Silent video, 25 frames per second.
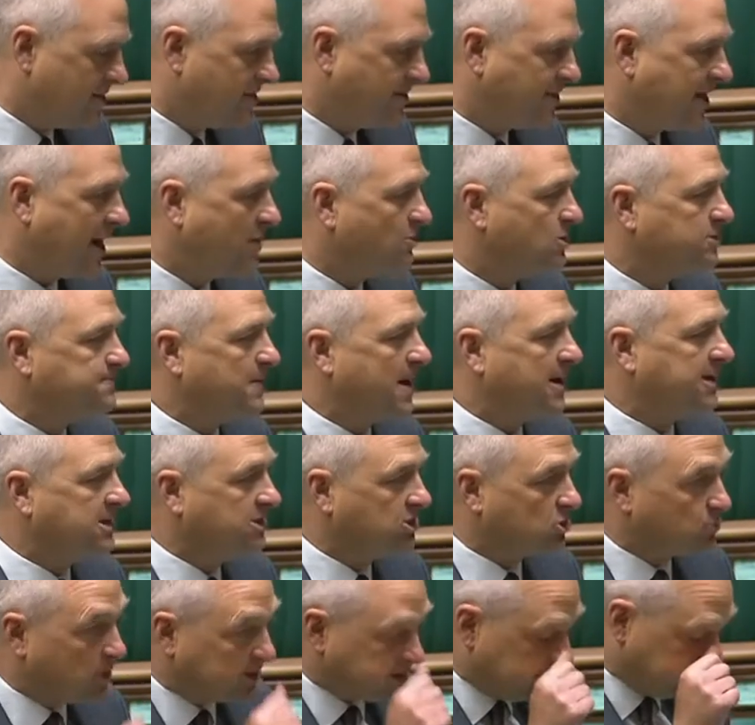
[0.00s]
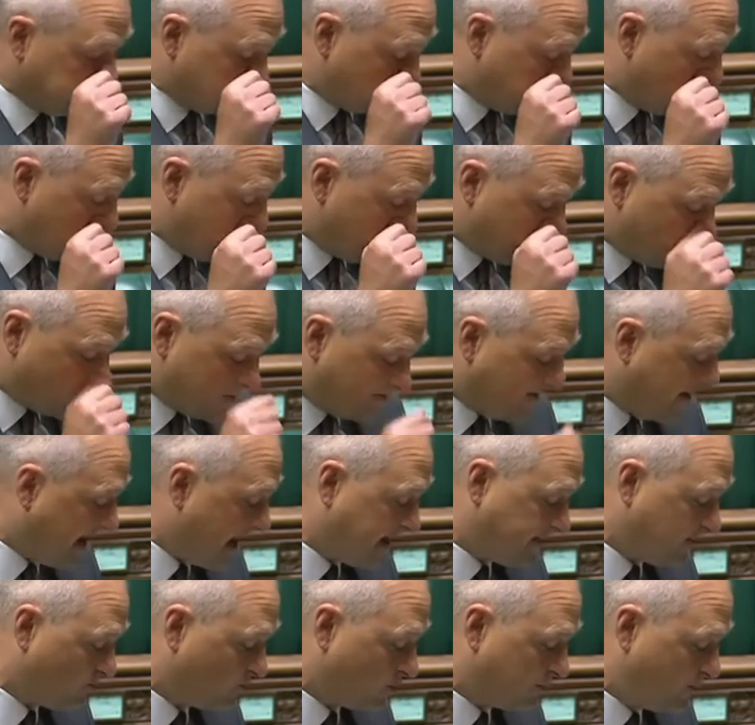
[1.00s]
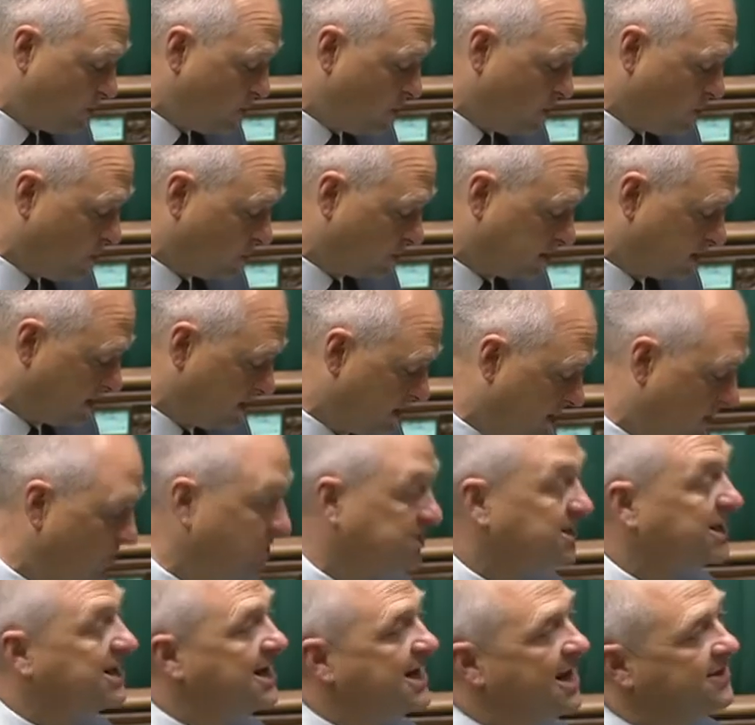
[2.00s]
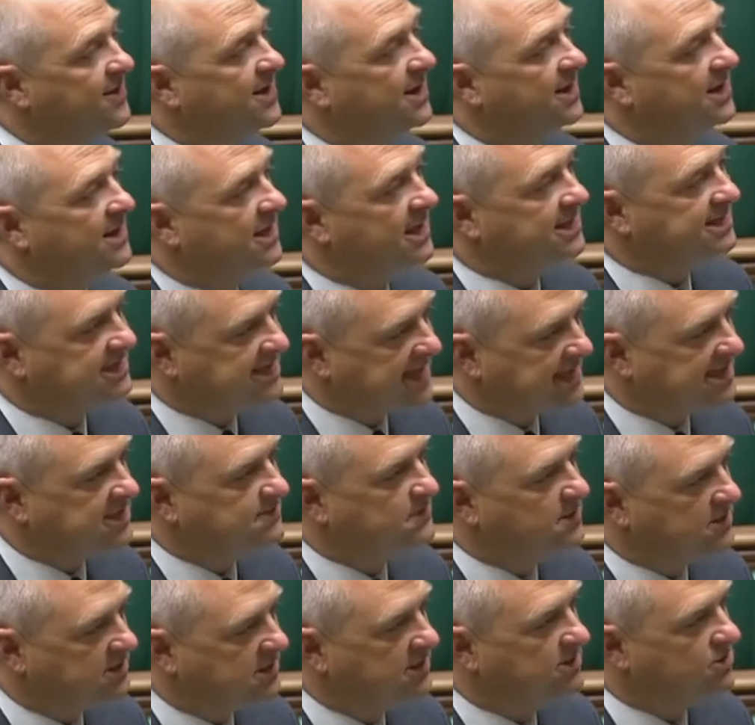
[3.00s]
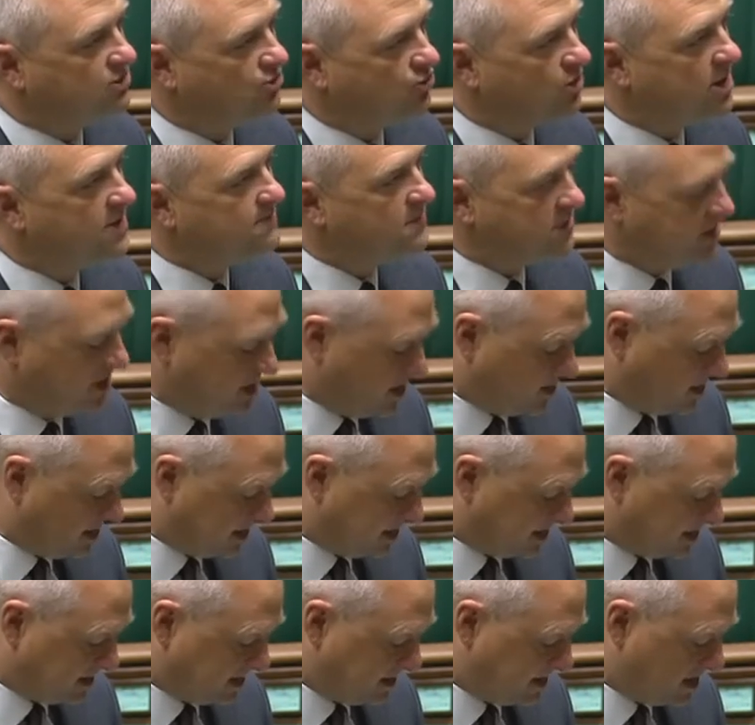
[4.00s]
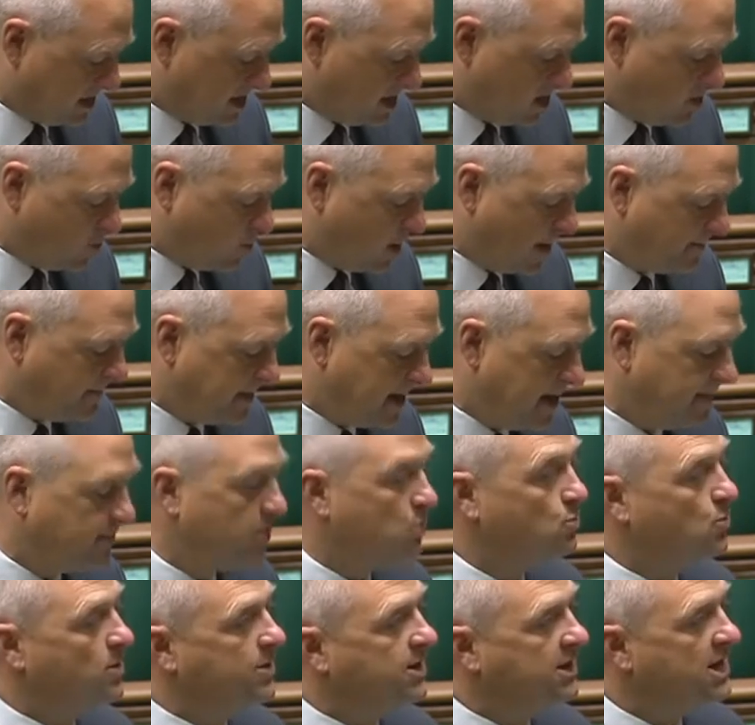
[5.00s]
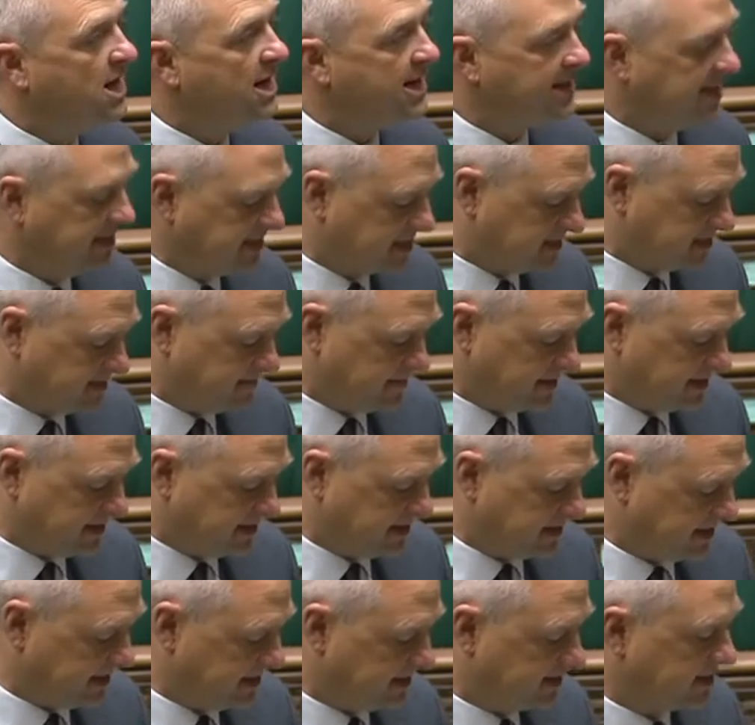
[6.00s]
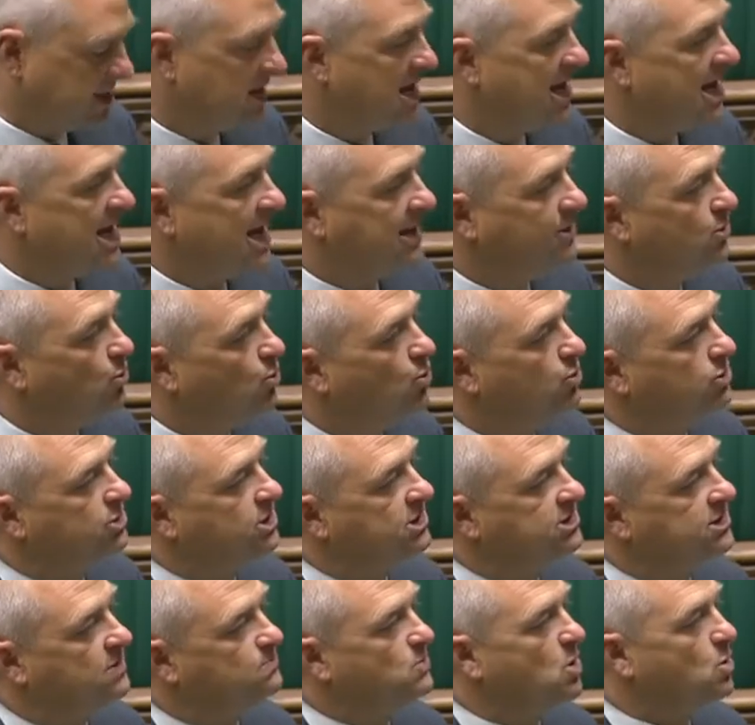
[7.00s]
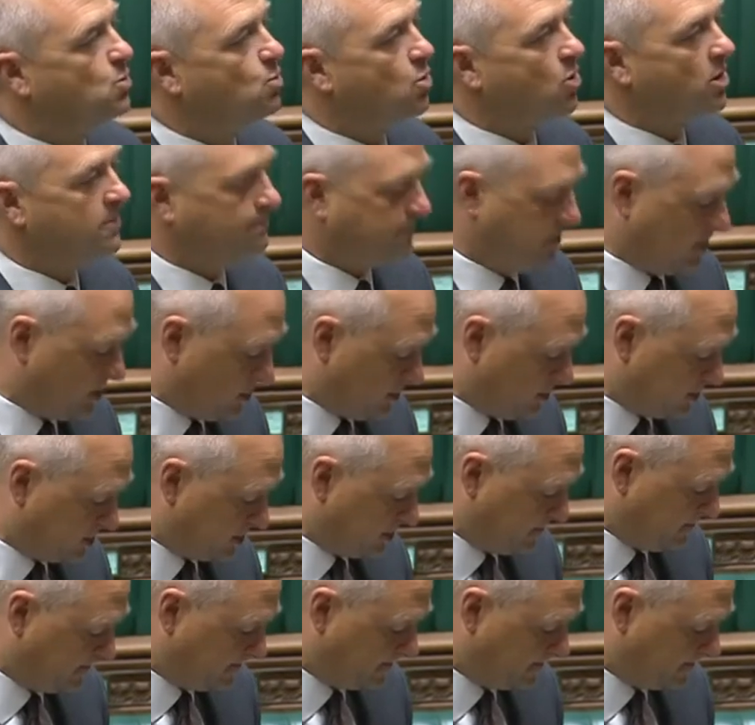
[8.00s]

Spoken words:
That was back in 2012. We've had the report. It was another assessment and treatment unit where people with learning disabilities and autism were abused.